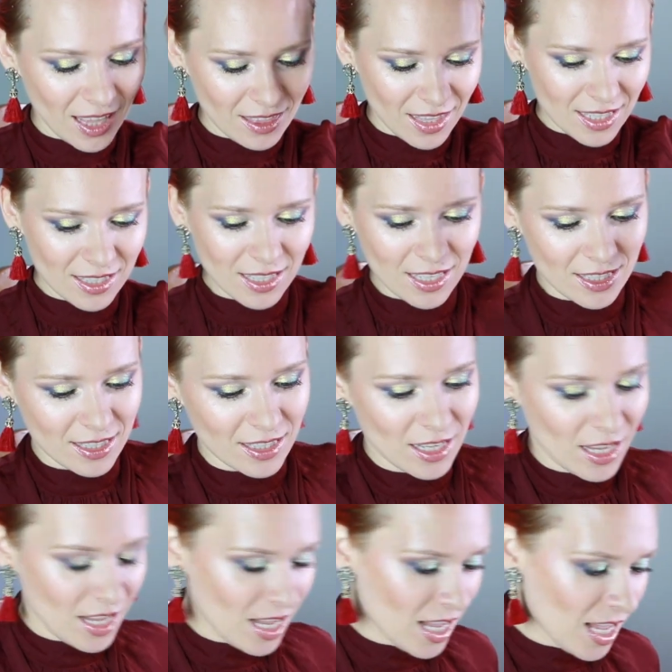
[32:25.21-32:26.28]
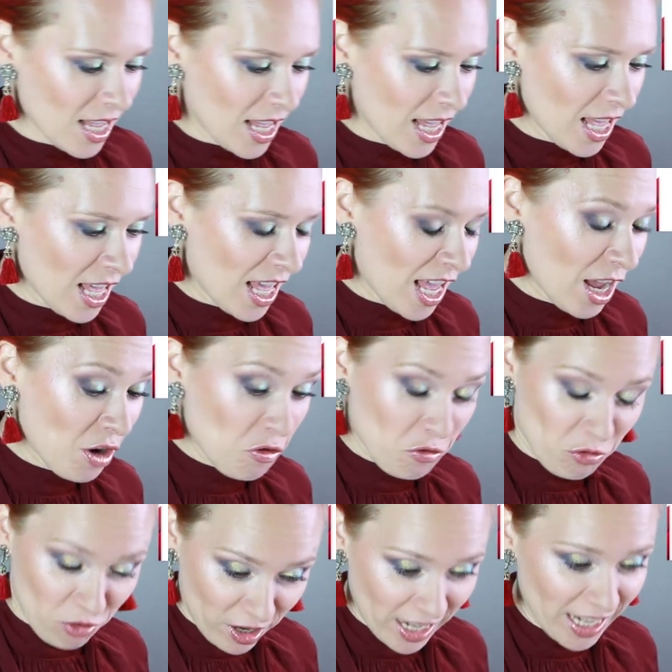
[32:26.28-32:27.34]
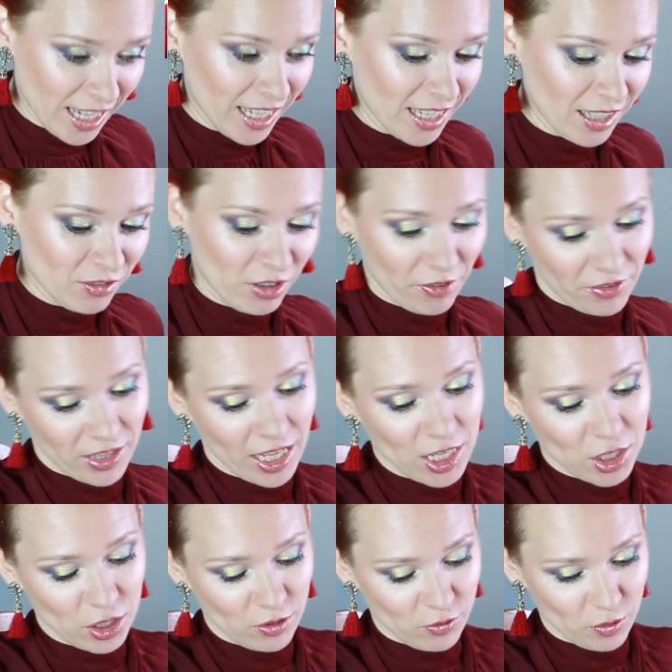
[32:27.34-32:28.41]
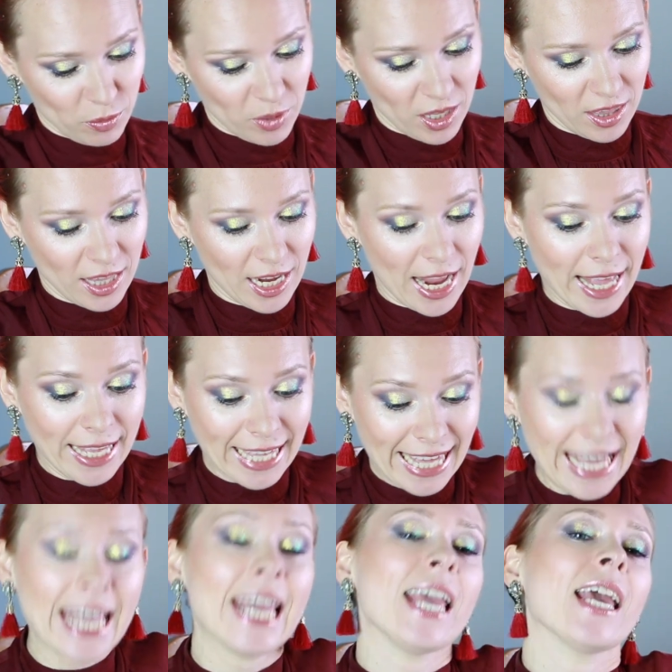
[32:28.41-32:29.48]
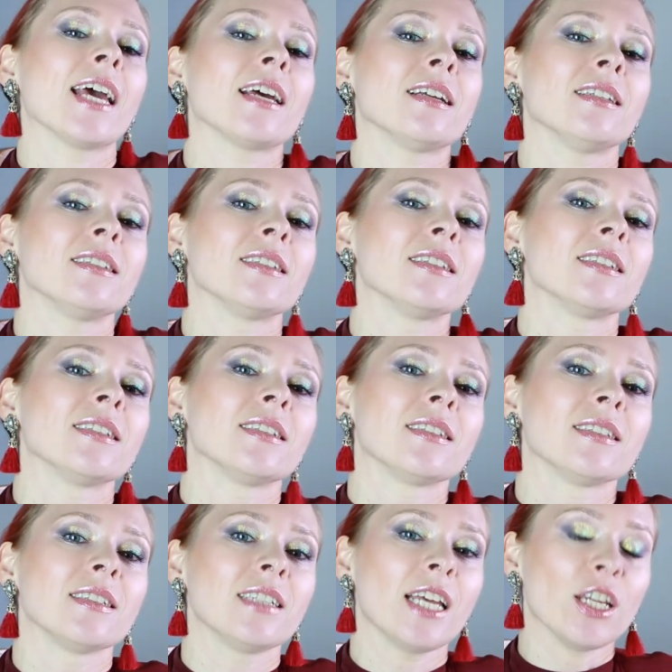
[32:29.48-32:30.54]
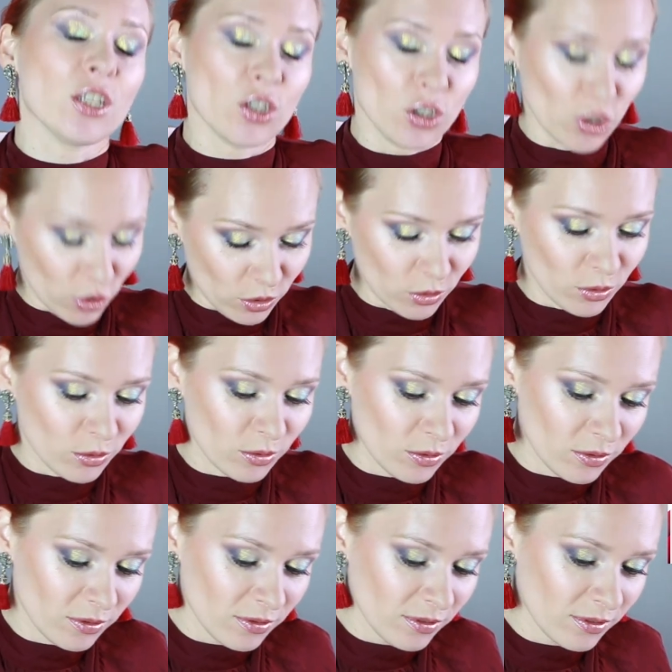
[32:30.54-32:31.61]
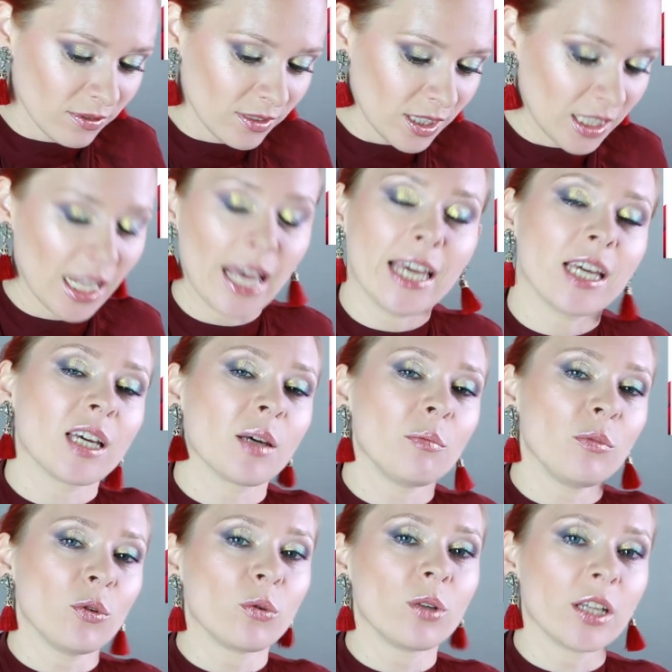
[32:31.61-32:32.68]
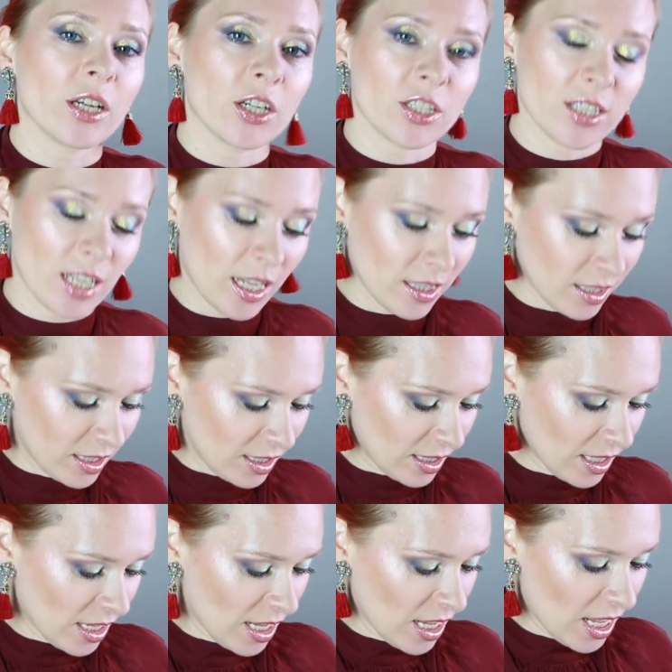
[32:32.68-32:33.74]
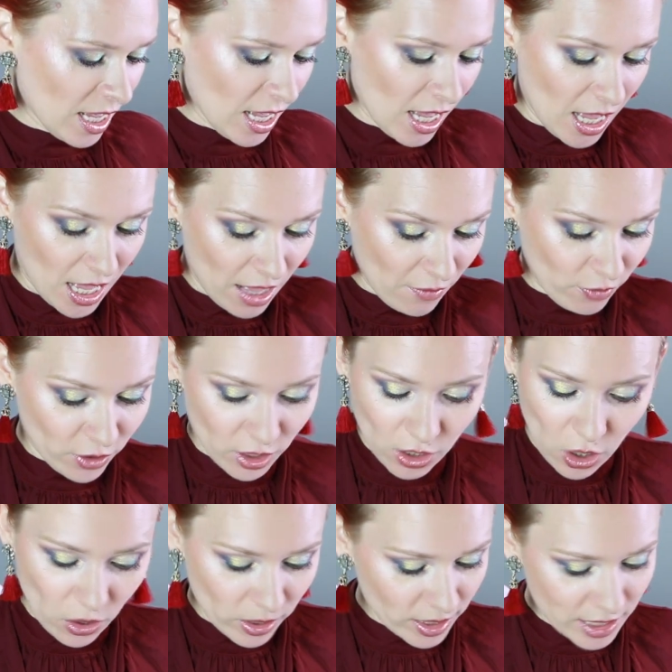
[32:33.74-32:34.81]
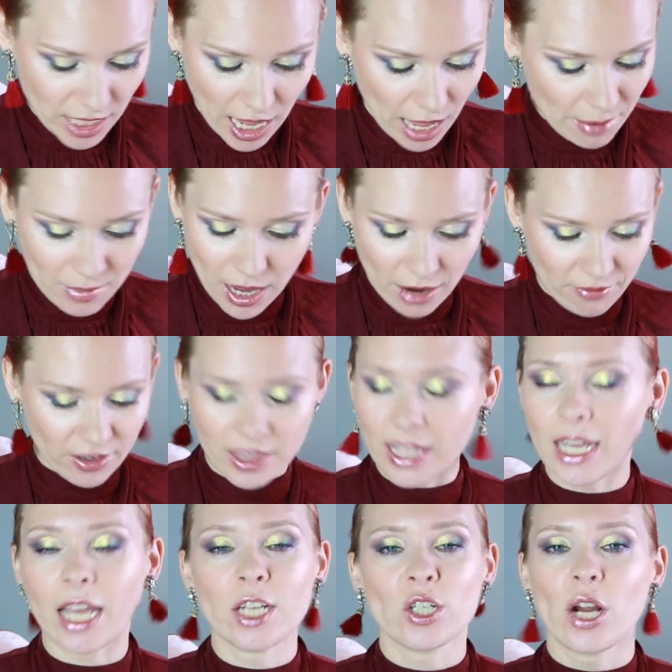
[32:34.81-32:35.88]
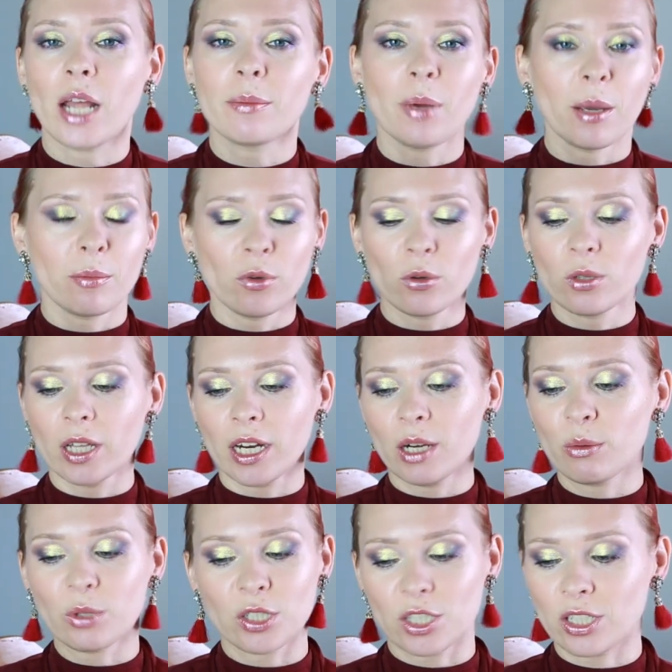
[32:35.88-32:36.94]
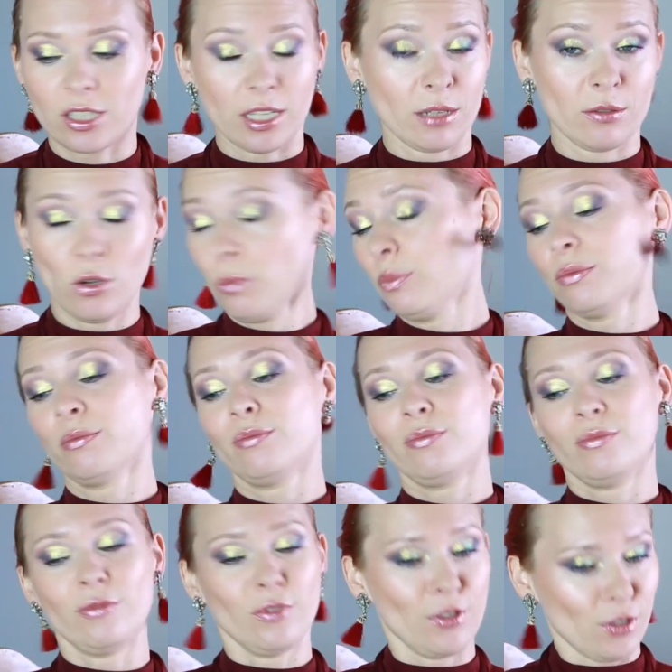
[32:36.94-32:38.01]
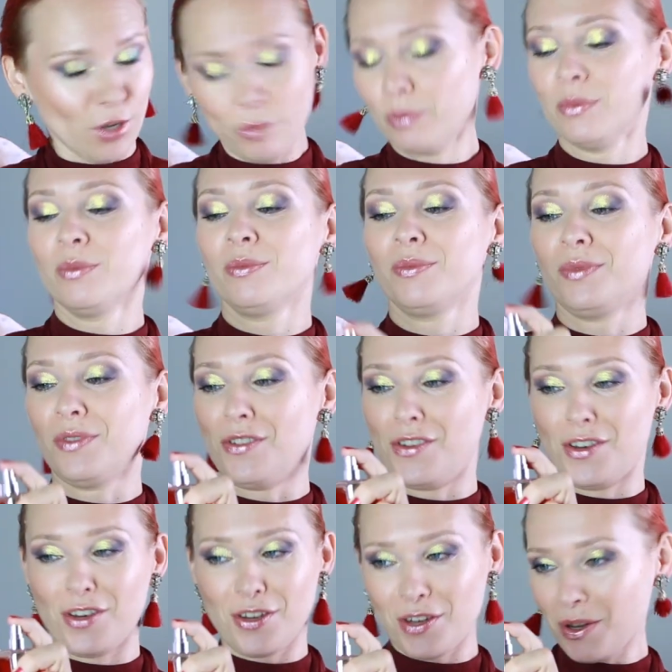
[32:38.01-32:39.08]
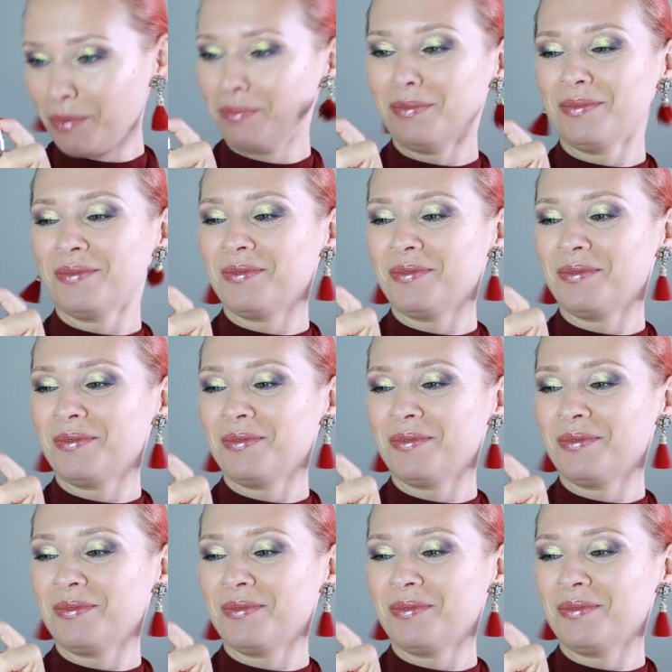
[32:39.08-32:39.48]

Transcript: This is a real revelation for me that I can and do like Mugler scents. For the longest time, everything I tried by Mugler was just like, nope, nope, nope.